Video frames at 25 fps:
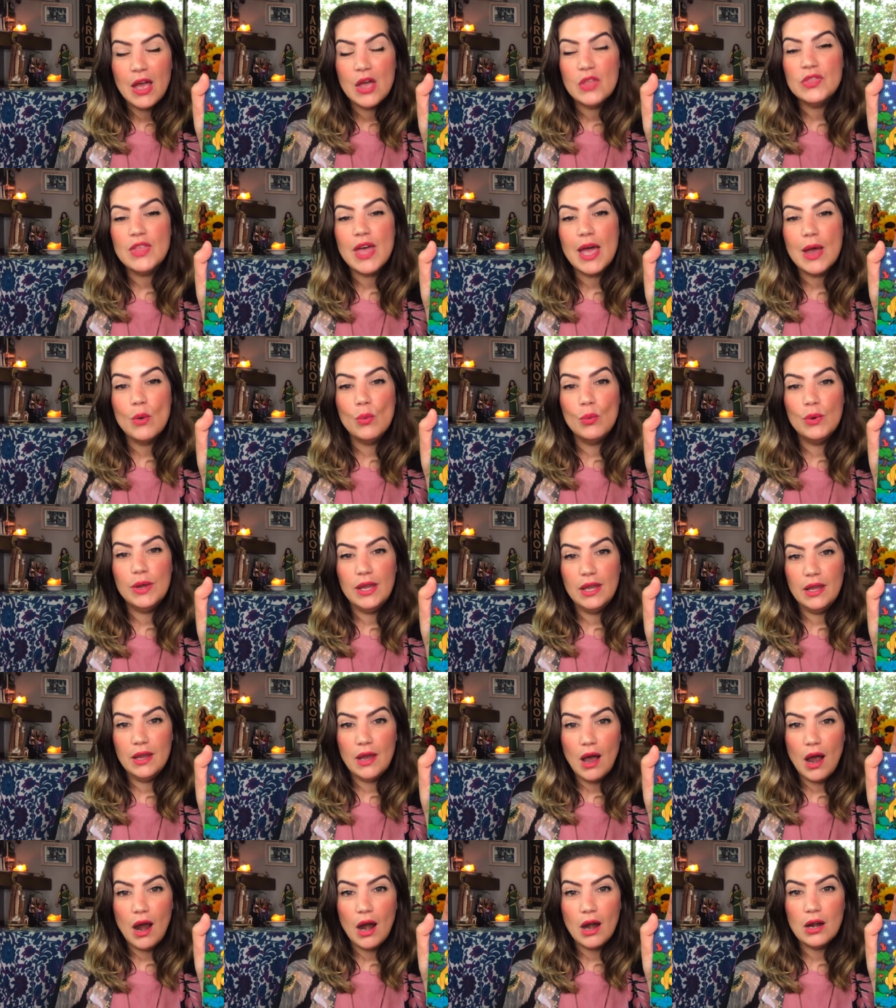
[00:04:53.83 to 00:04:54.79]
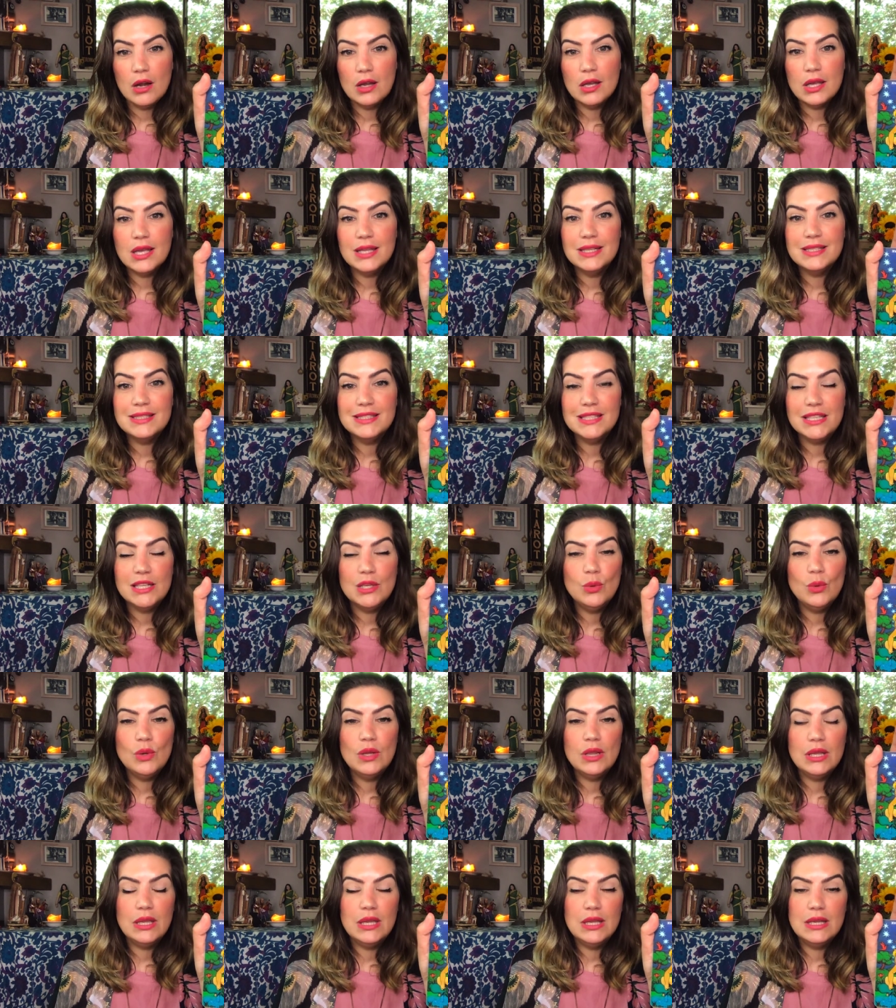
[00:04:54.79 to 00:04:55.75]
that we are
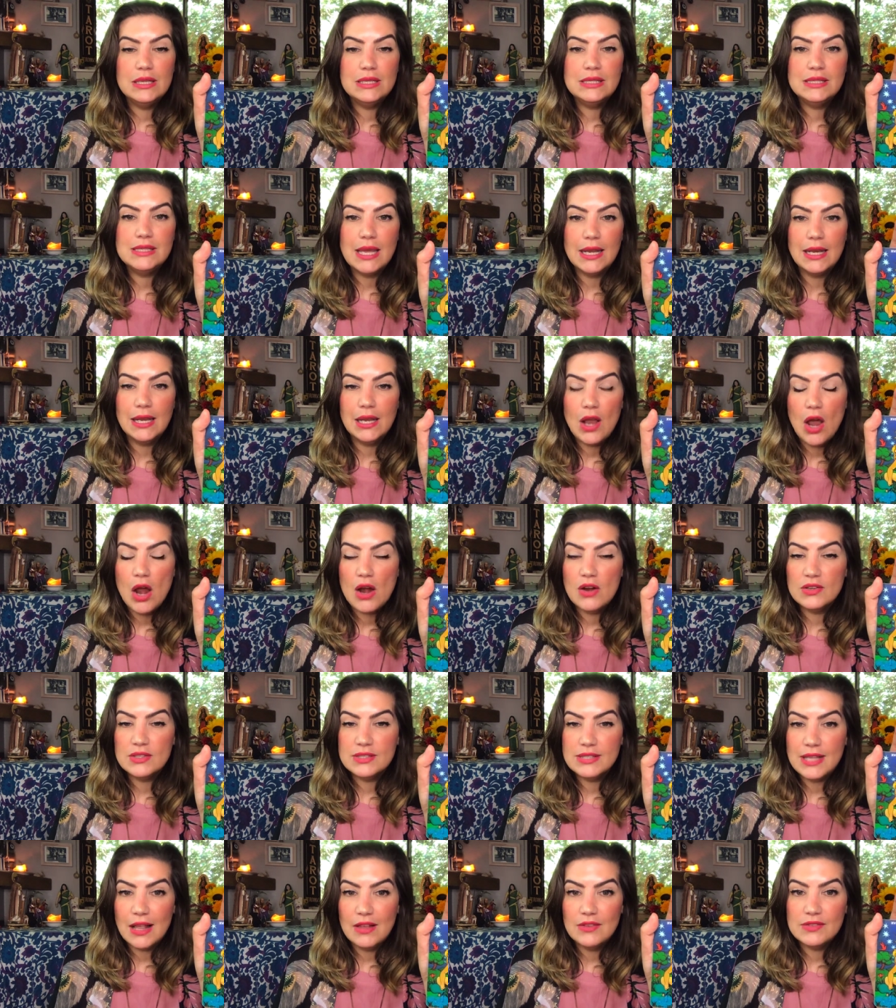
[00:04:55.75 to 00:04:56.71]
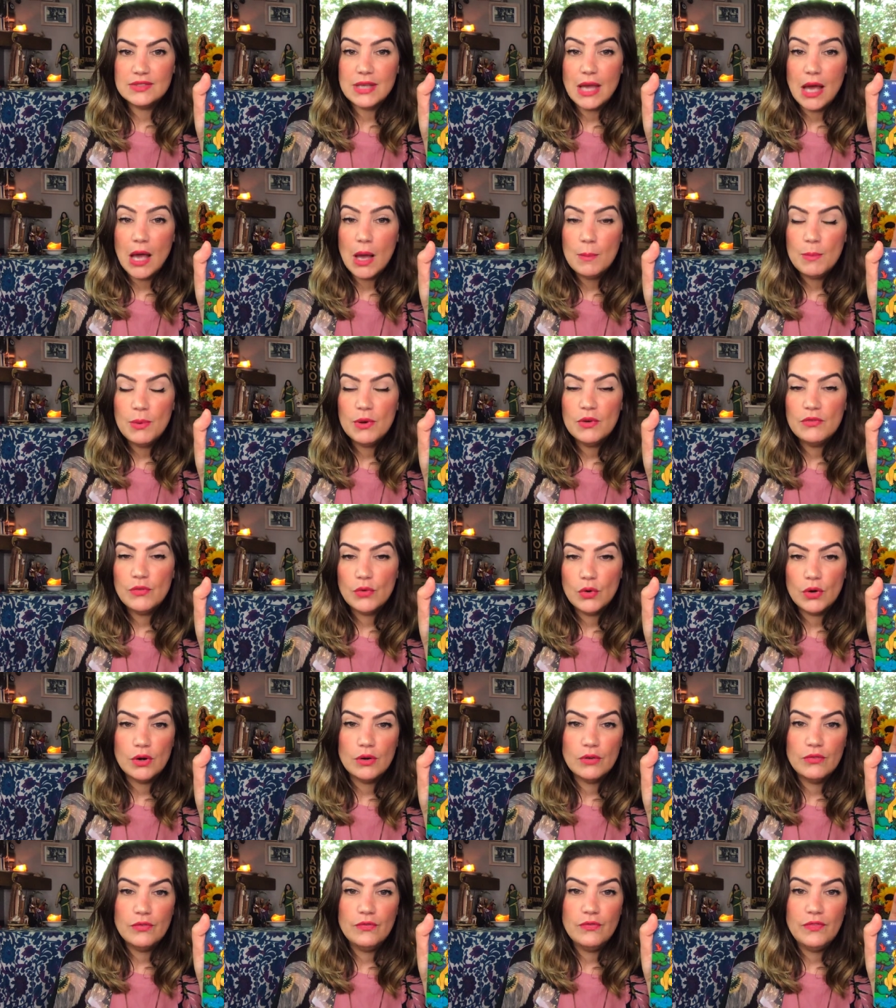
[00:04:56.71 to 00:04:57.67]
continually setting ourselves up
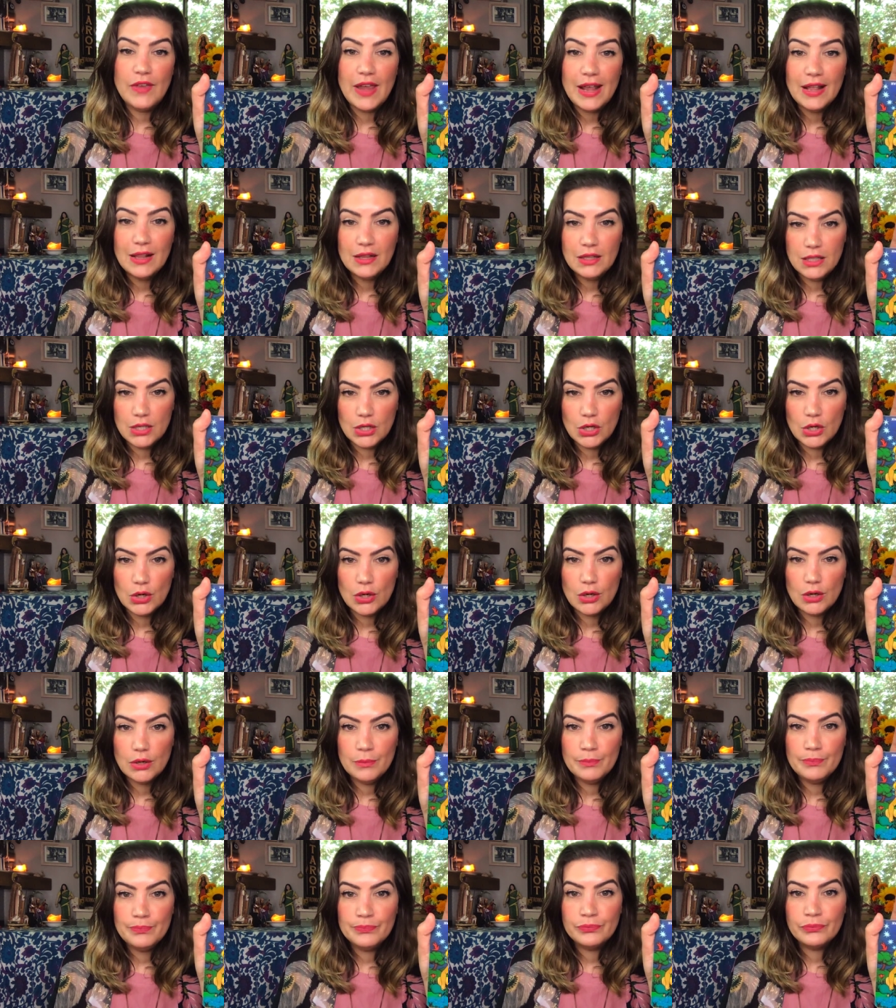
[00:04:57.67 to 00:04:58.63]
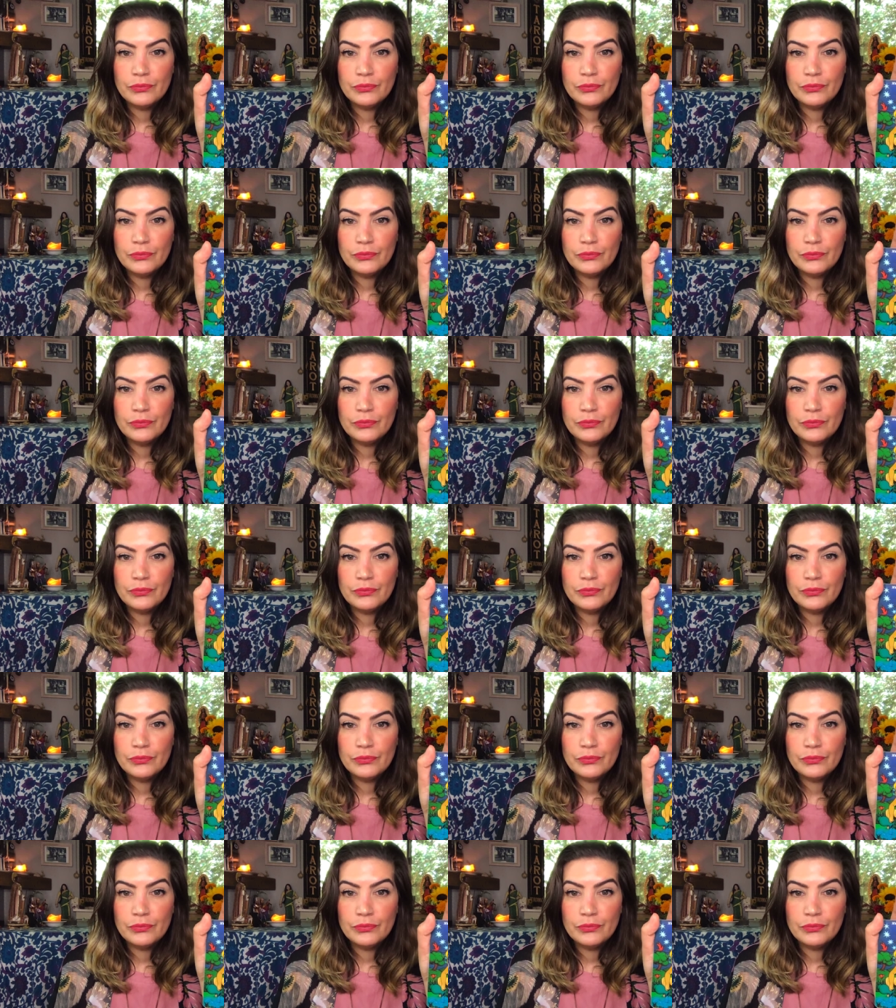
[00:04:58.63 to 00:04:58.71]
for failure